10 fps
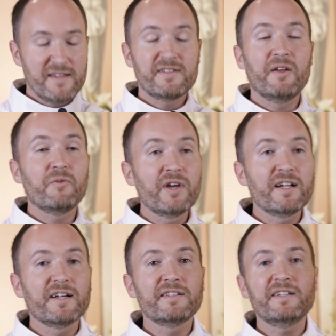Saint
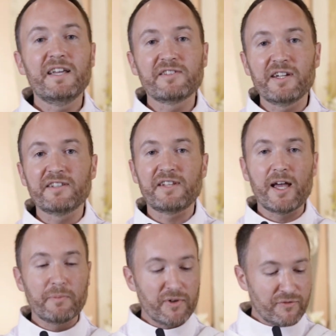Rita is an
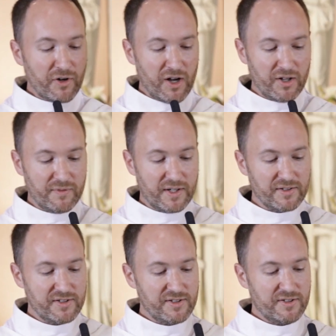example for all of
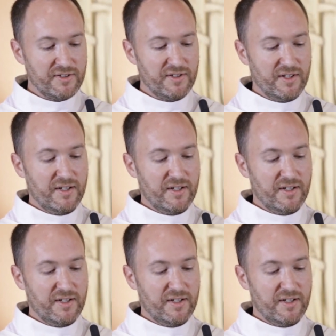us.